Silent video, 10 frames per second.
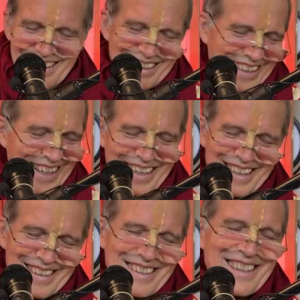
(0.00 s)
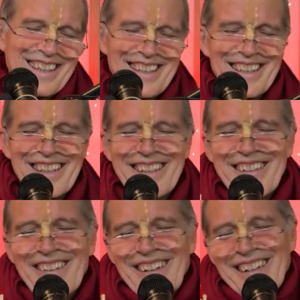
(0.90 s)
Yes. Uh,
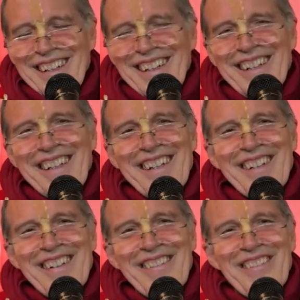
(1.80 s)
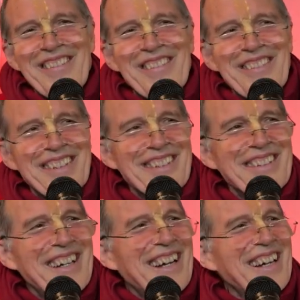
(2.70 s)
uh,
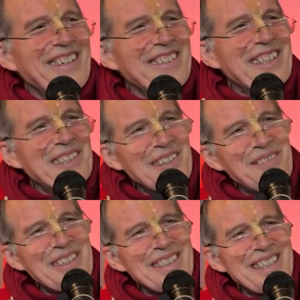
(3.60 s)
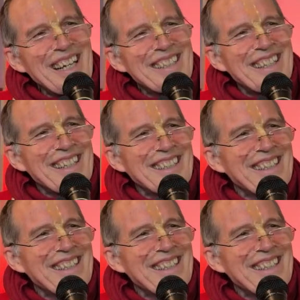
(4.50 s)
how did you appreciate that?